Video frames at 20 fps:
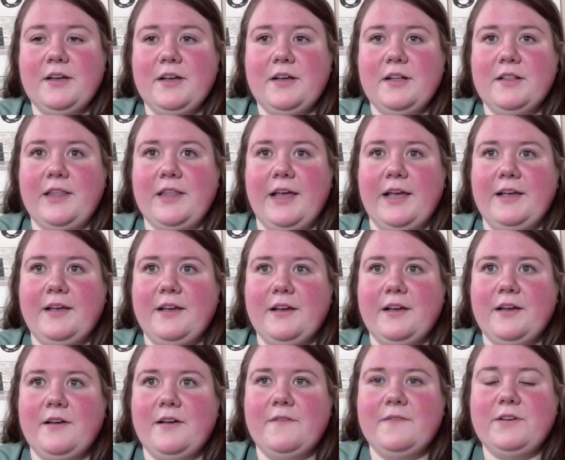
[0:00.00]
like
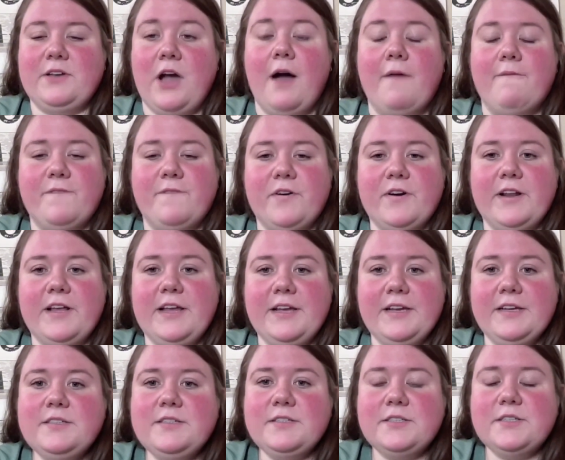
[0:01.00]

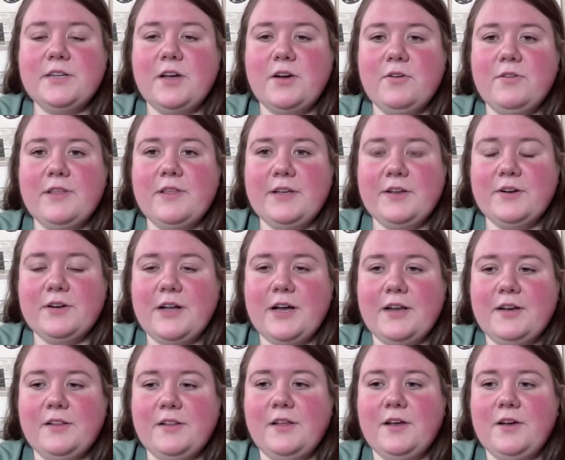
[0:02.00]
comforting to know that you're
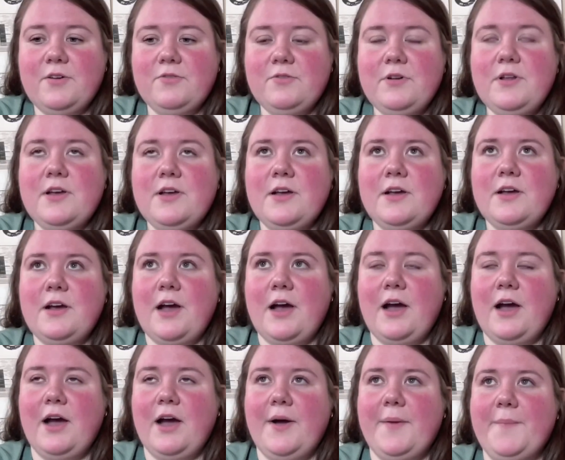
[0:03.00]
not alone.
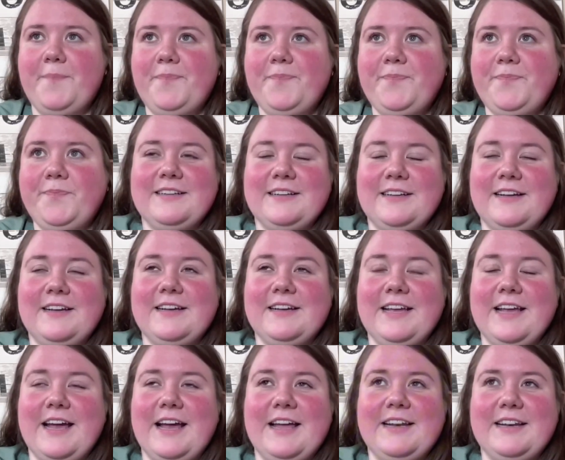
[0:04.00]

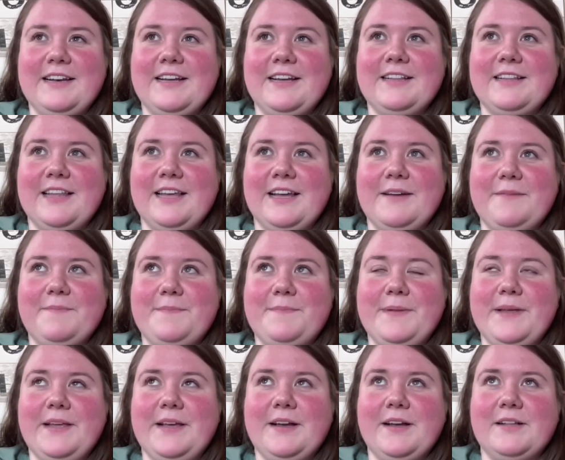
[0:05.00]
Again, like
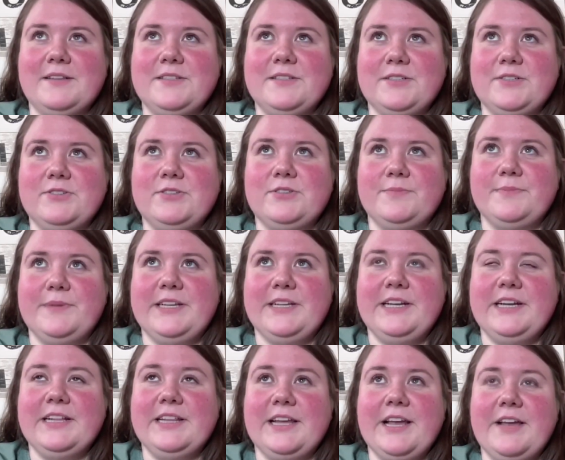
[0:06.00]
being on social
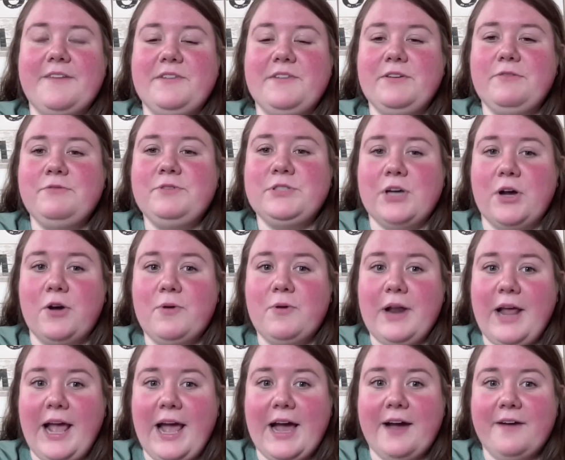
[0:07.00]
media, like if you
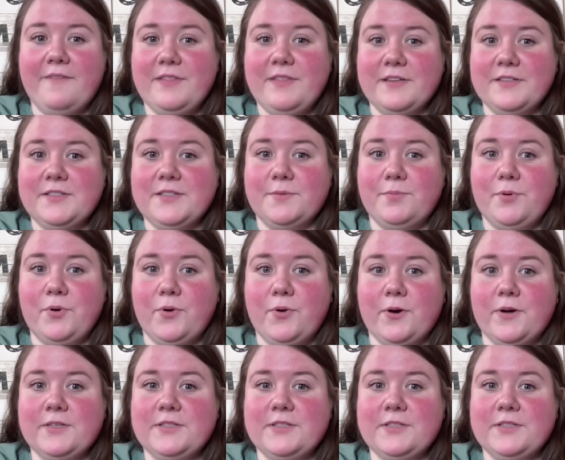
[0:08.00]
don't have the supports,